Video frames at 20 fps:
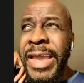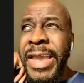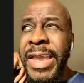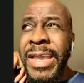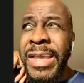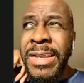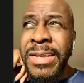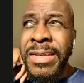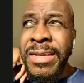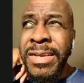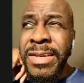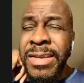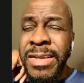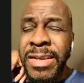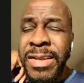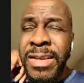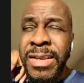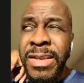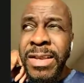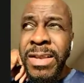and
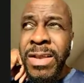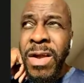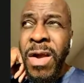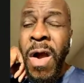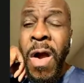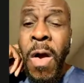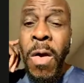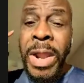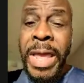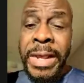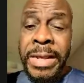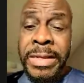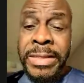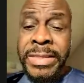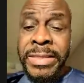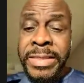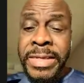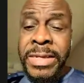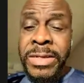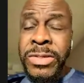all I
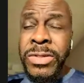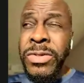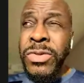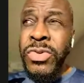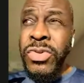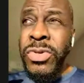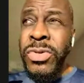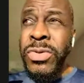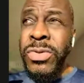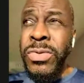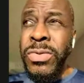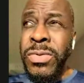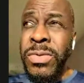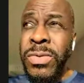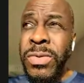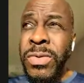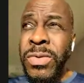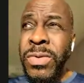could think to do